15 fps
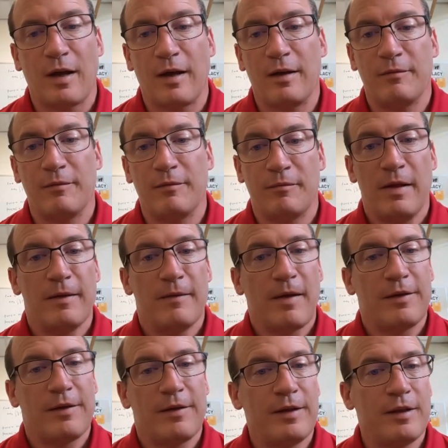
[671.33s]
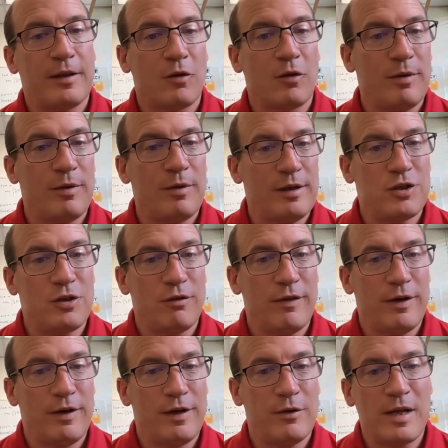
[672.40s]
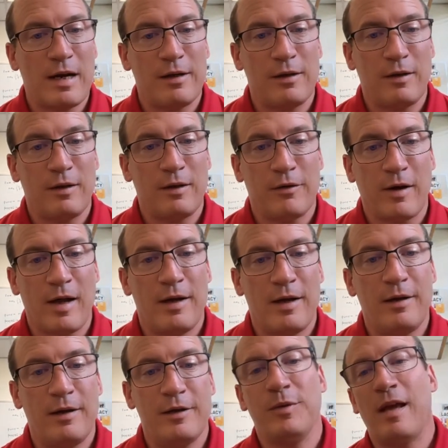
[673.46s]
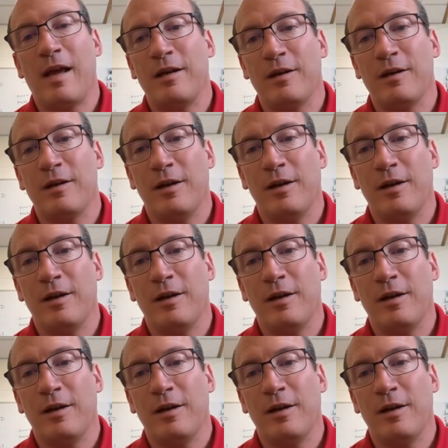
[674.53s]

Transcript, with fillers: Uh, I think that there'll be additional videos added later on as we add